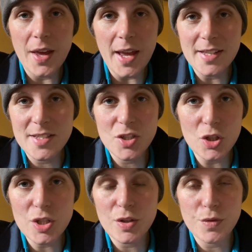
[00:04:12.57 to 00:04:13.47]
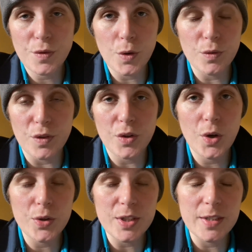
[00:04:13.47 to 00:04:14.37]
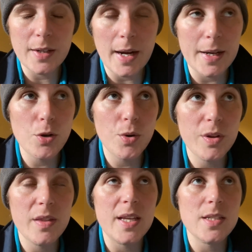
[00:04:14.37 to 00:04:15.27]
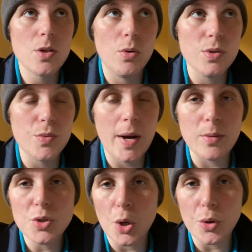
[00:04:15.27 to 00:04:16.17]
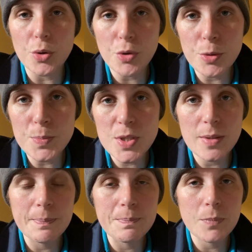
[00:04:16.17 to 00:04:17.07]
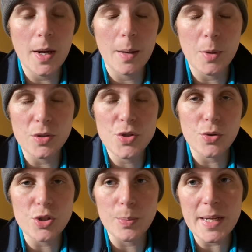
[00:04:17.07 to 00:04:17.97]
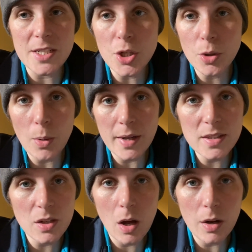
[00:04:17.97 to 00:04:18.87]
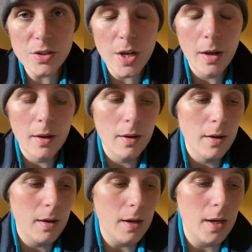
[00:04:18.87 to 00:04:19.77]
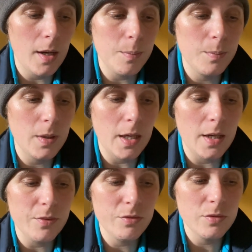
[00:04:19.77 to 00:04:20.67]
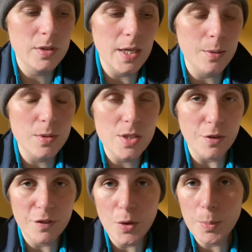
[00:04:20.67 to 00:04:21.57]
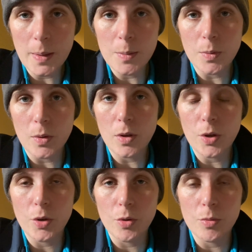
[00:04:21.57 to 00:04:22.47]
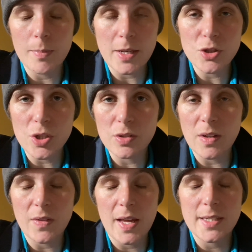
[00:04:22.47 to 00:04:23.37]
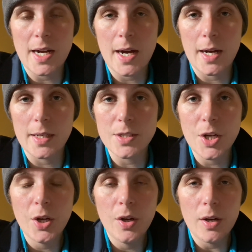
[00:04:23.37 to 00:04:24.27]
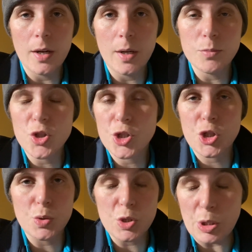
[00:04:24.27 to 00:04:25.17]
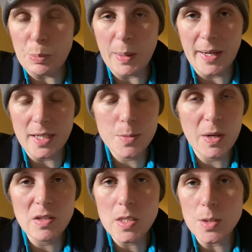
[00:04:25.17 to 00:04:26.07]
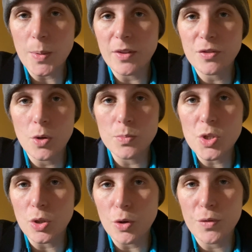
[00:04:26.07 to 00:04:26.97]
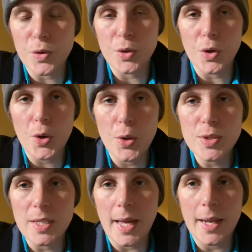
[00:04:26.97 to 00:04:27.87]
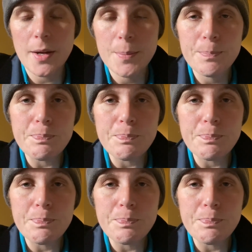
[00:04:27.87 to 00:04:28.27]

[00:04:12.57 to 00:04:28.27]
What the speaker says: it's just food for thought, and I know that this goes around on groups on social media quite a lot. And there was a few people who mentioned that they'd had, just due to bad experiences when they've come to look for another horse again,